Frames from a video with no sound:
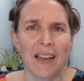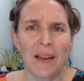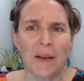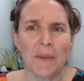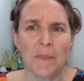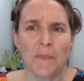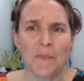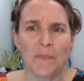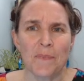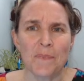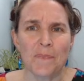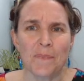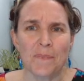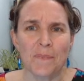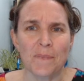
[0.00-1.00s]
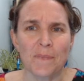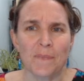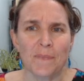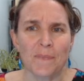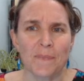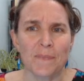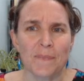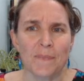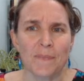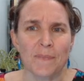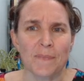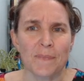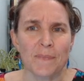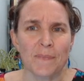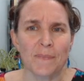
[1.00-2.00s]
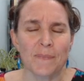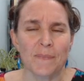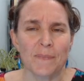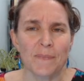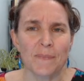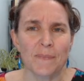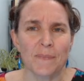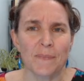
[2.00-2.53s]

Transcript: Nobody speaks.